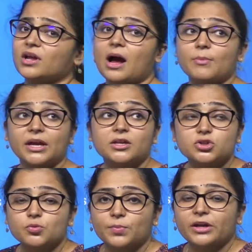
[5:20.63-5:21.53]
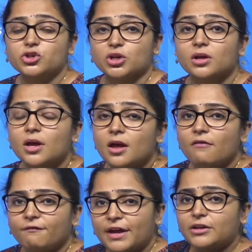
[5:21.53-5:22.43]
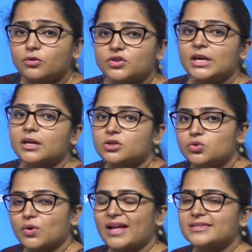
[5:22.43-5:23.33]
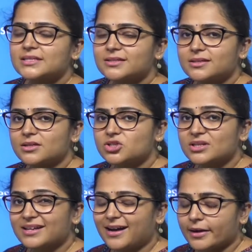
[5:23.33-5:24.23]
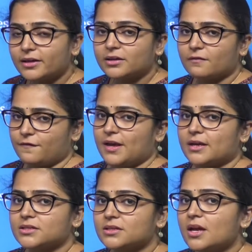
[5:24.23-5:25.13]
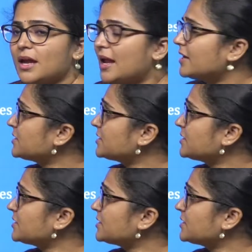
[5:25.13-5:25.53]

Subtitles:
coming into picture, when you take into consideration current affairs, it